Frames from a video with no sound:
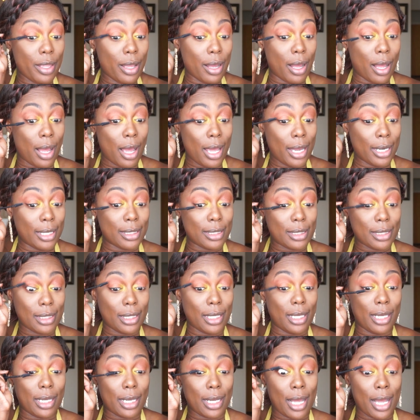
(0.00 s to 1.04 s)
honestly,
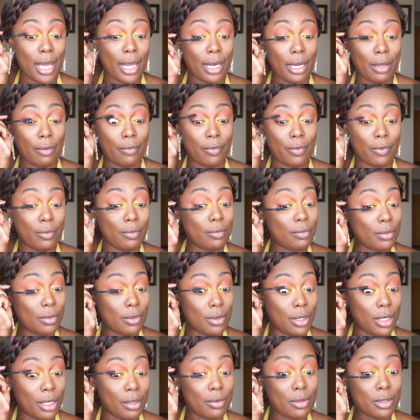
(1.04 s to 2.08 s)
it kind of
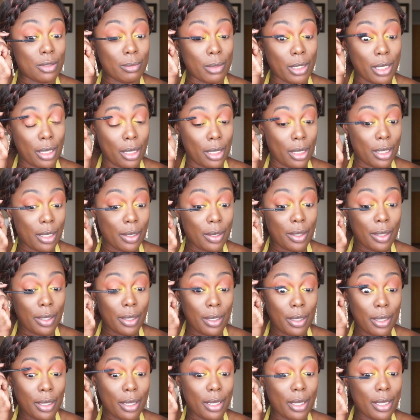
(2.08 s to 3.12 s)
gives me
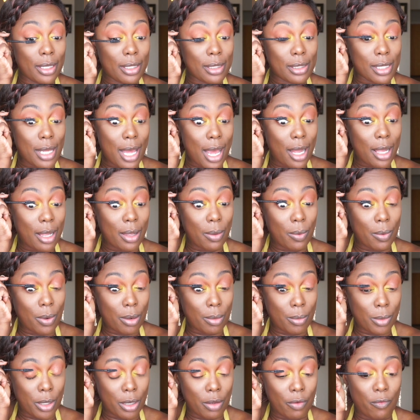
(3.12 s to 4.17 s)
exactly what
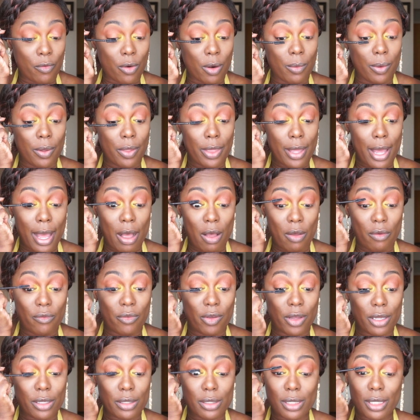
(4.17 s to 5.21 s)
I'm looking for without
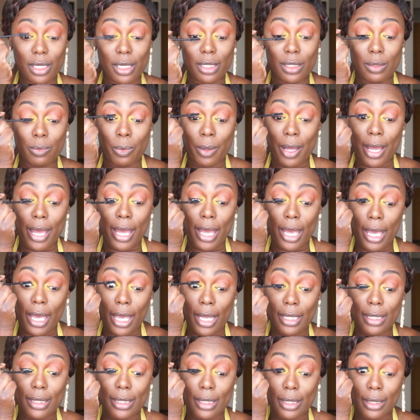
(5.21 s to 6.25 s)
falsies,
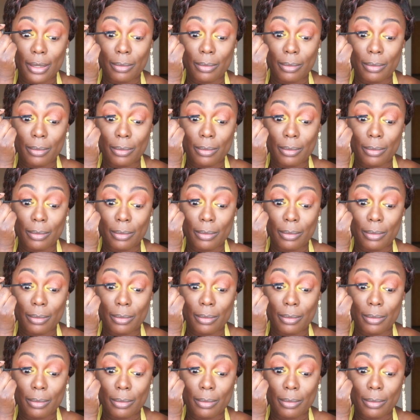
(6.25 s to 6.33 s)
but